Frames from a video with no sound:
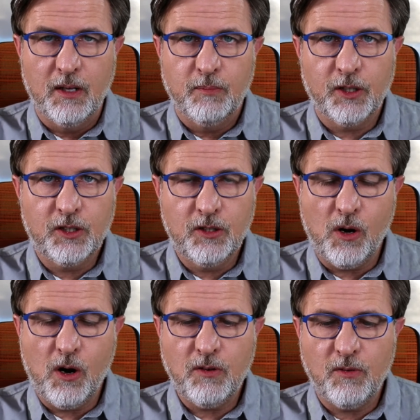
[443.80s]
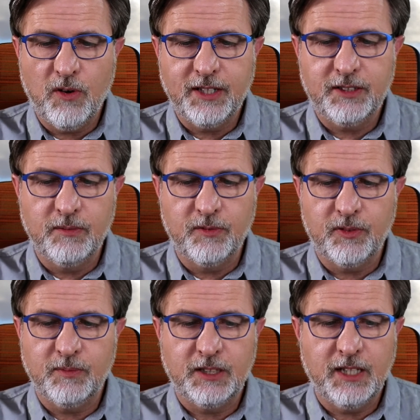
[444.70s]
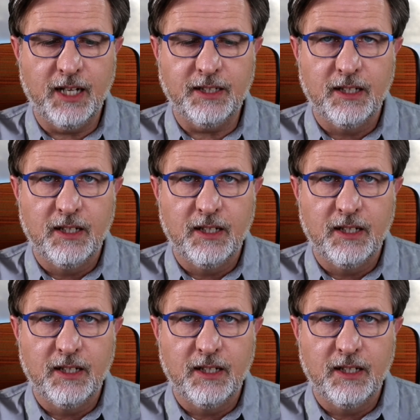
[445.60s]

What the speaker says: But God raised him from the dead,